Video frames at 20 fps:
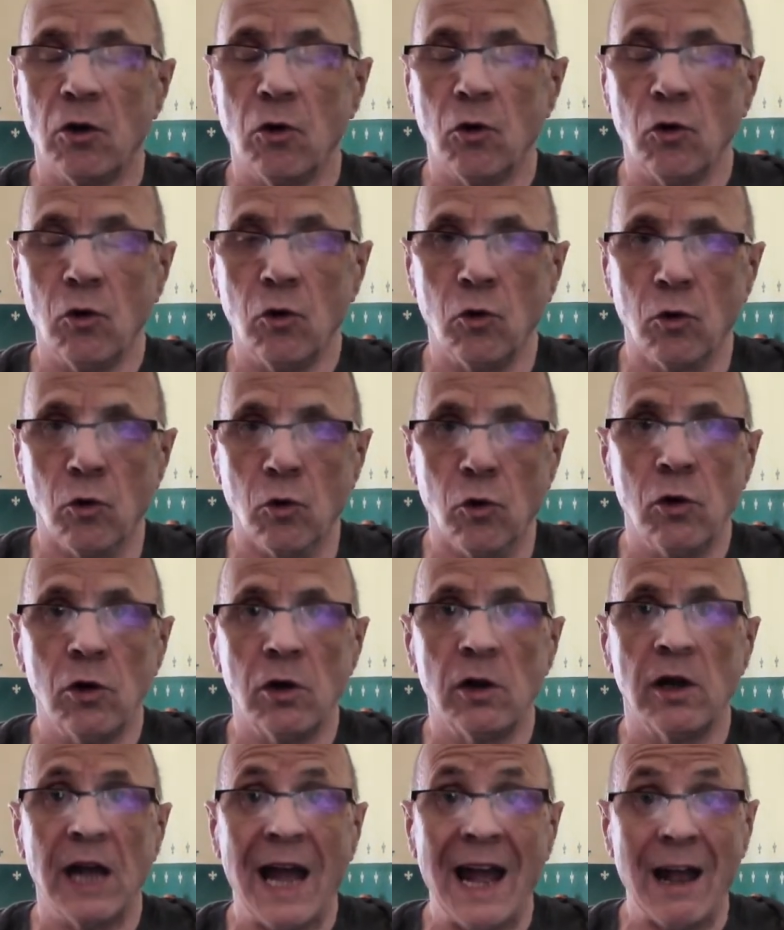or
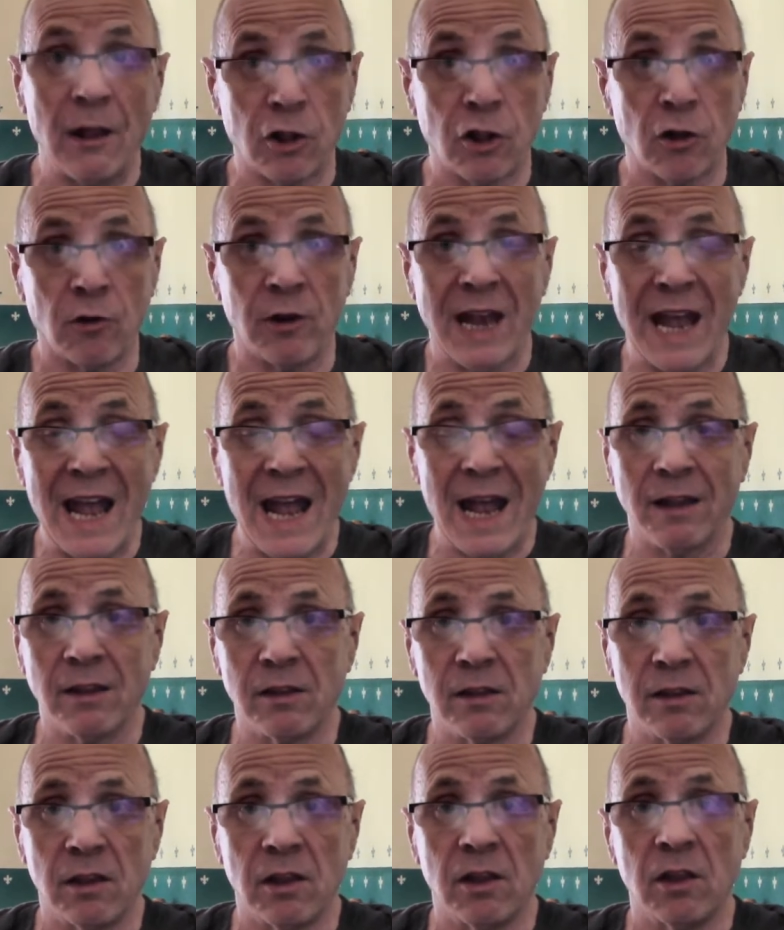
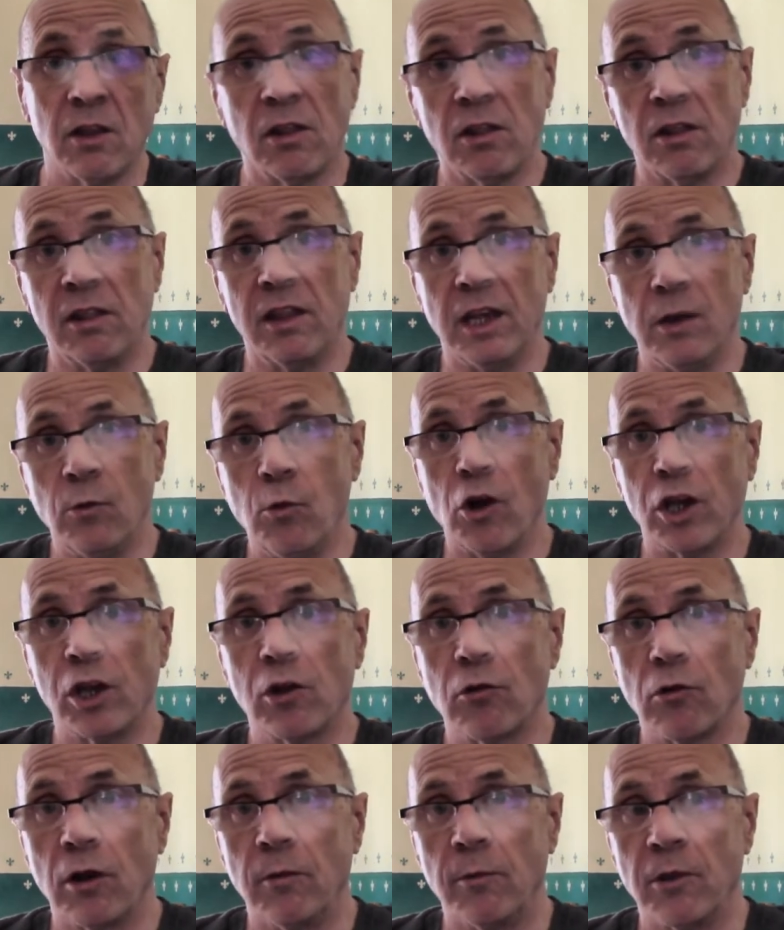and the Y
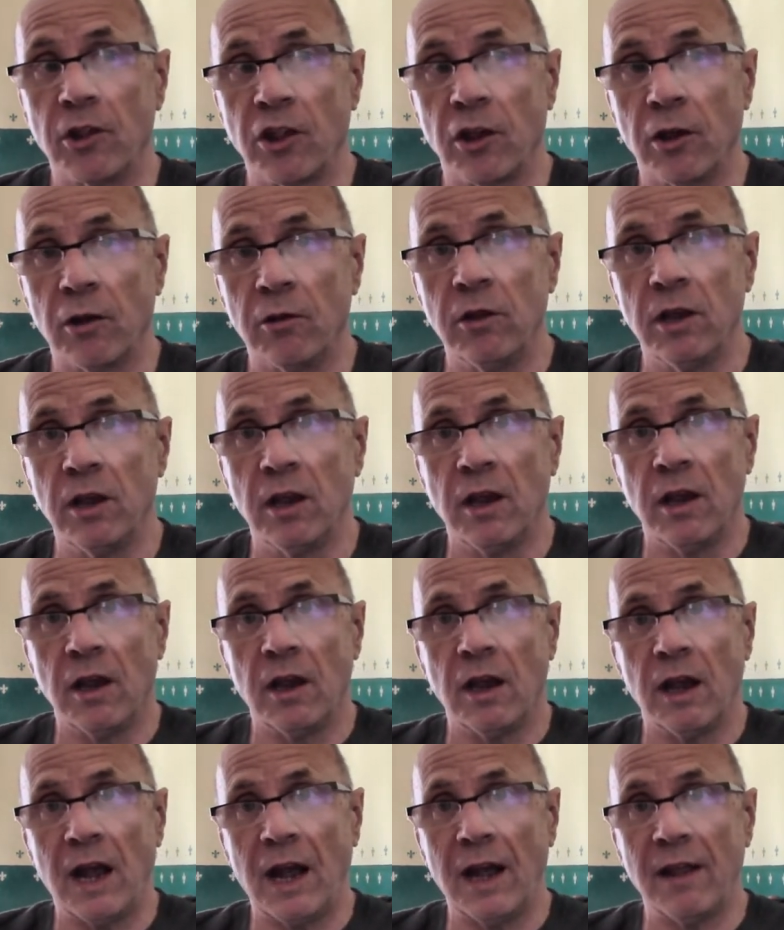chromosome,
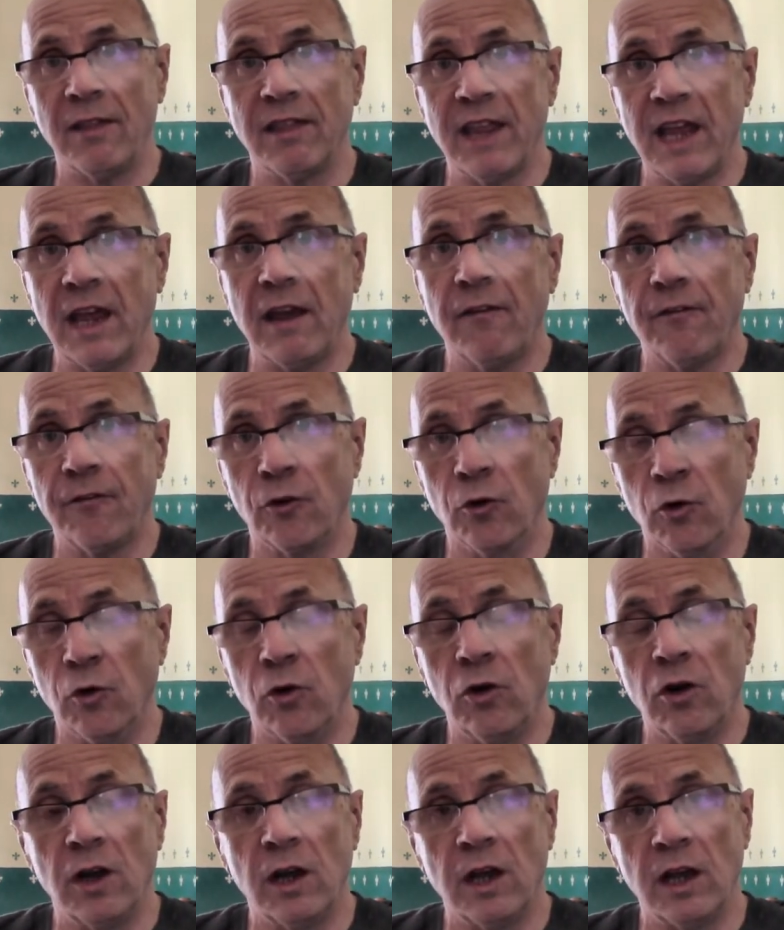and
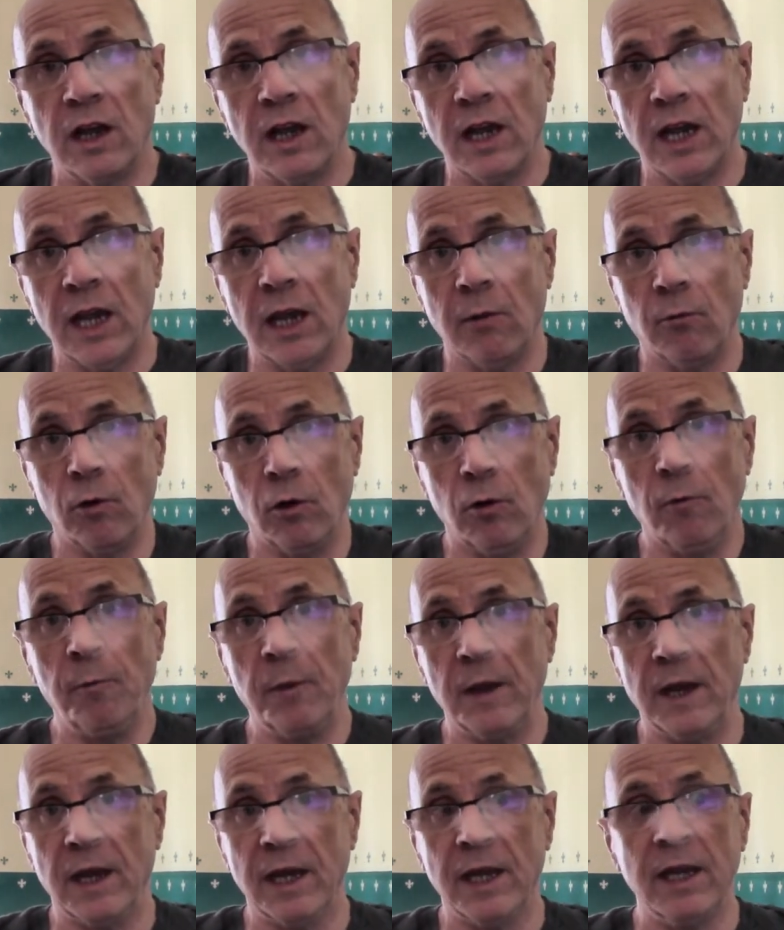therefore it will
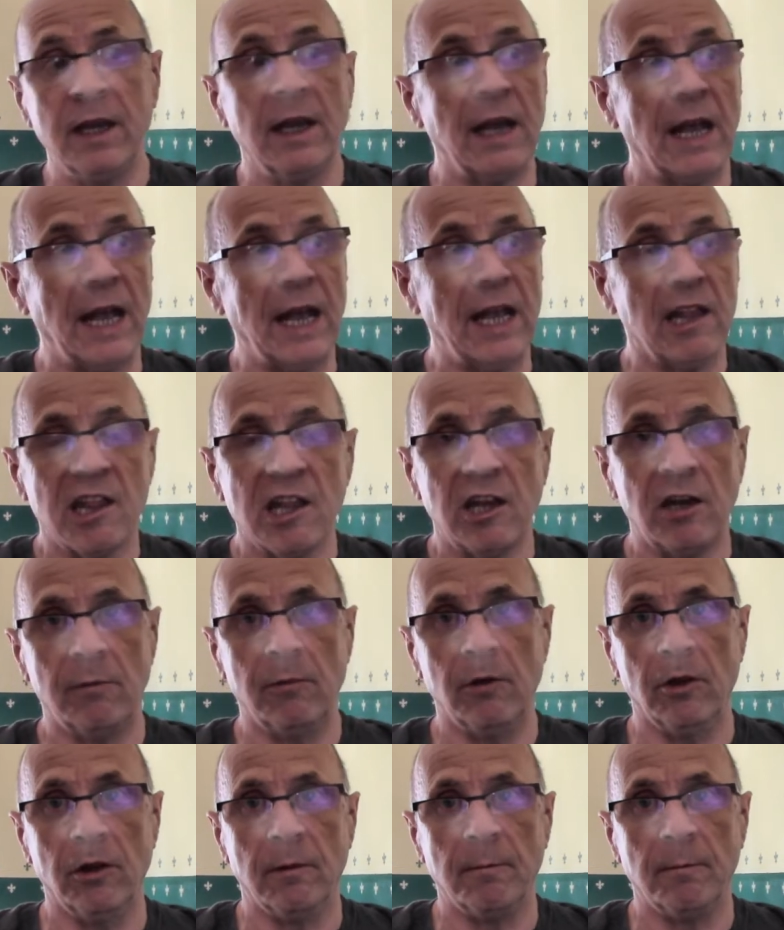be a cinnamon.